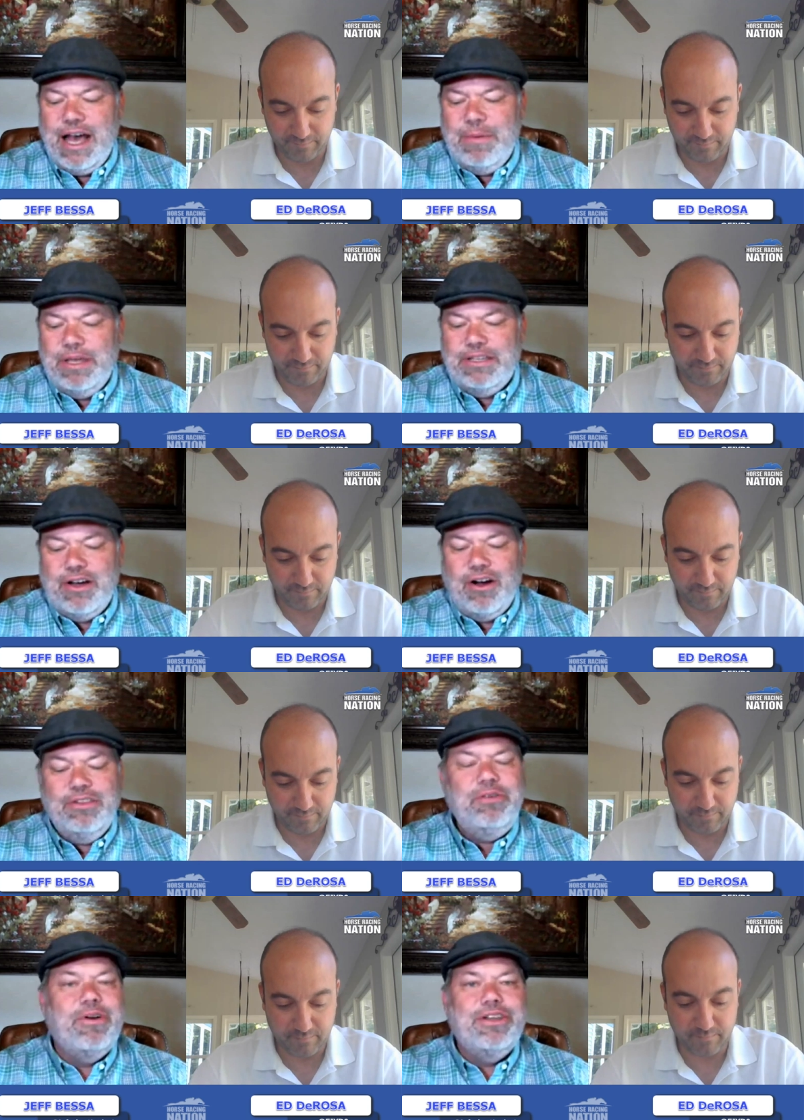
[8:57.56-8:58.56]
Speaker 1: I mean,
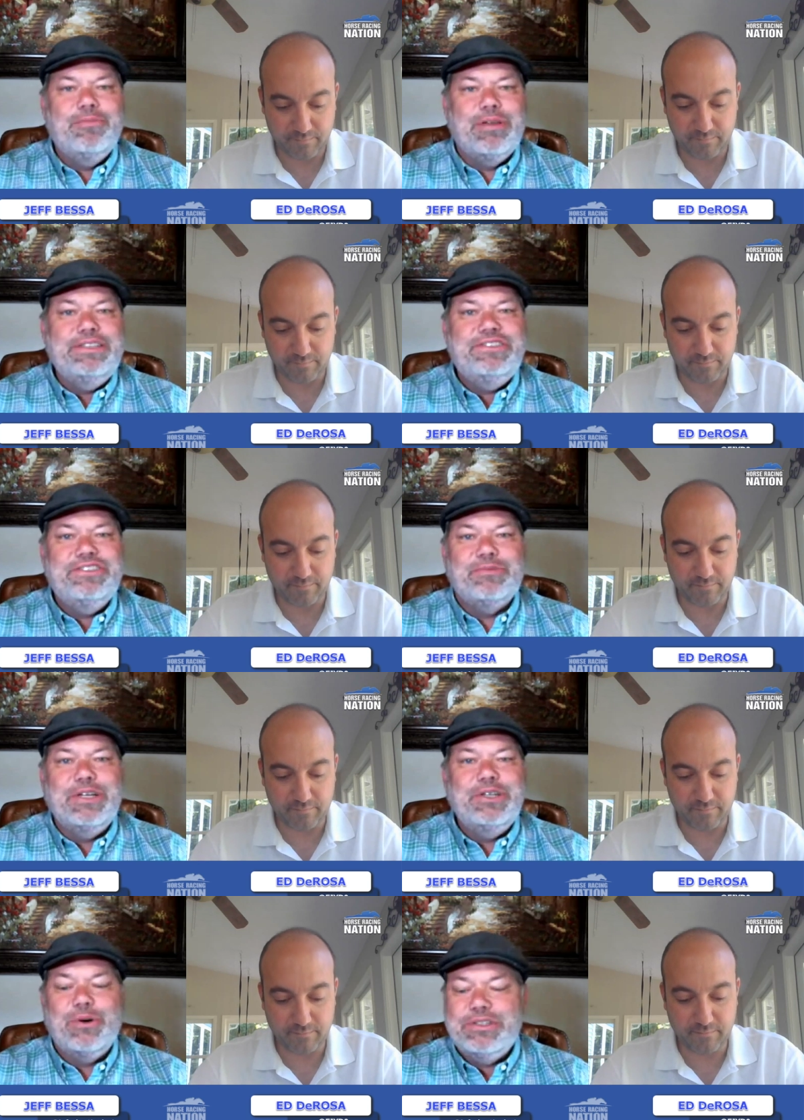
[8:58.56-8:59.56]
aren't there other places to
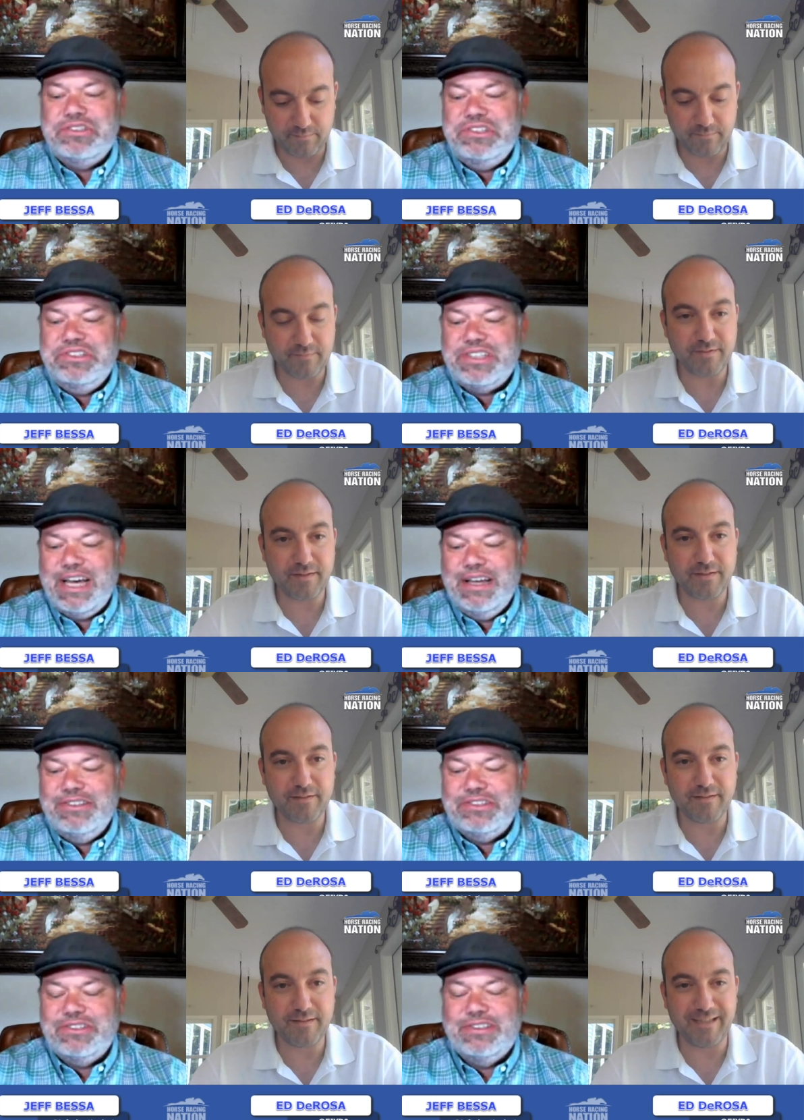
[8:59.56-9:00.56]
run your horses? I
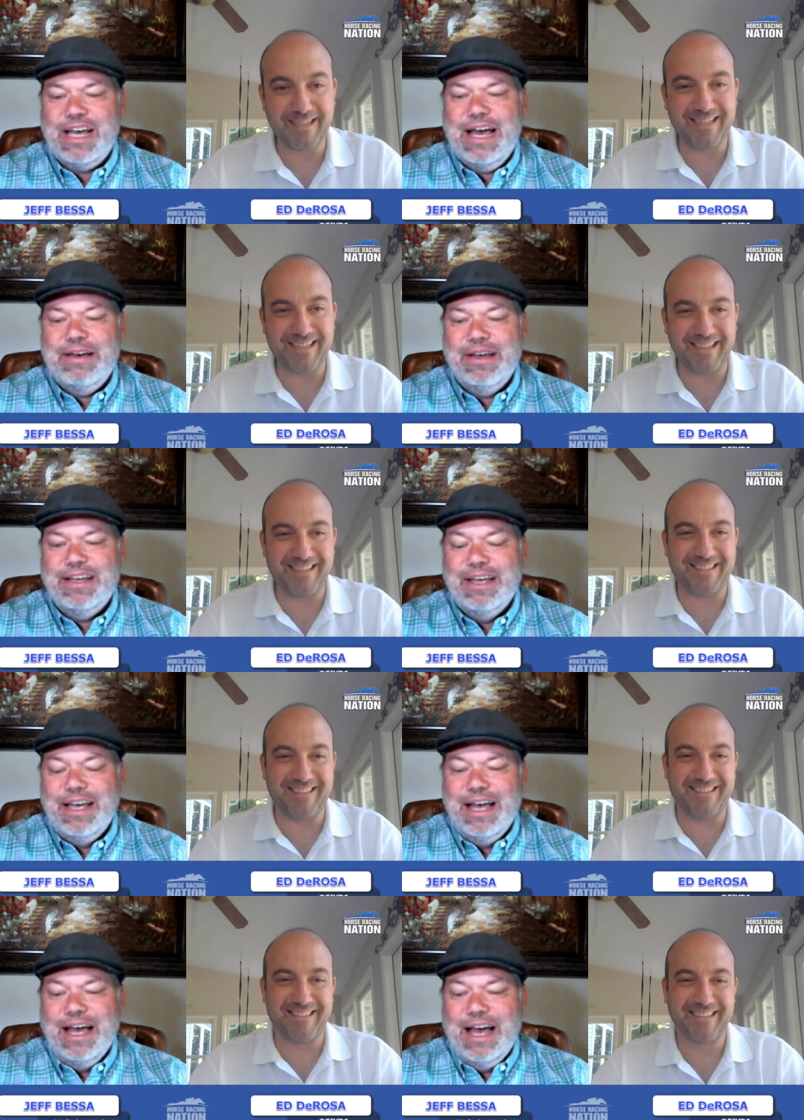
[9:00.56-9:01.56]
just, uh,
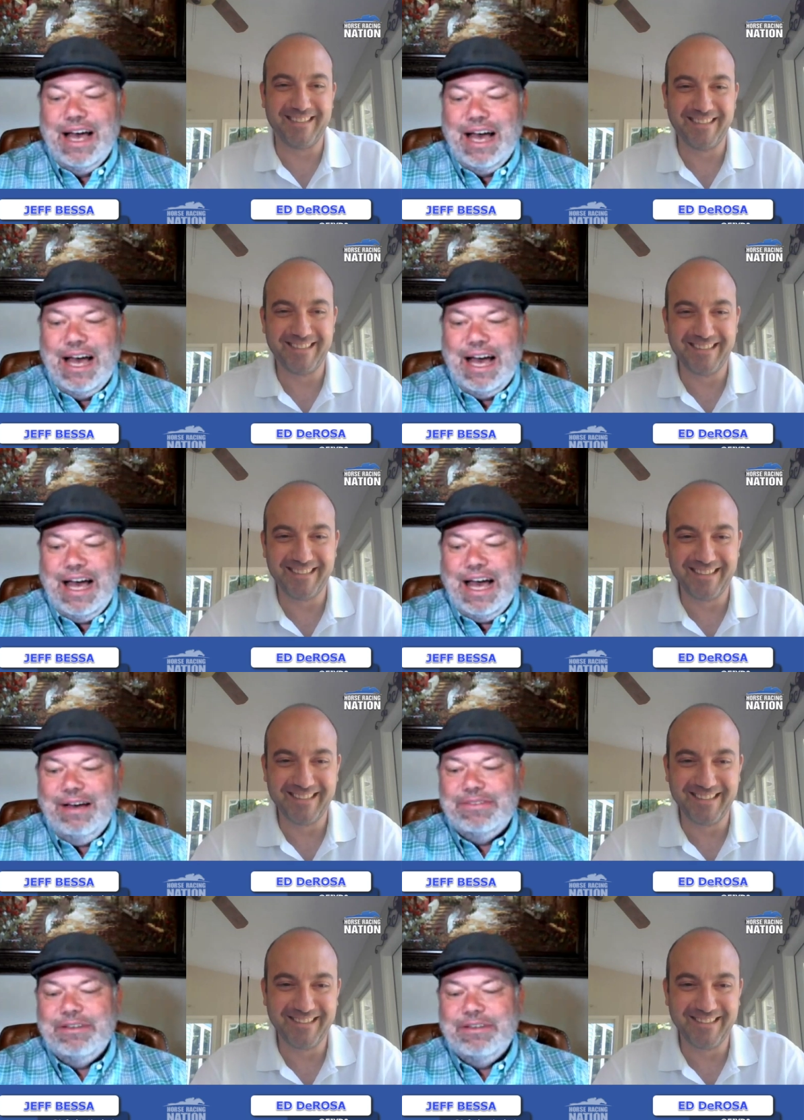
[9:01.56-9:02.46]
I, am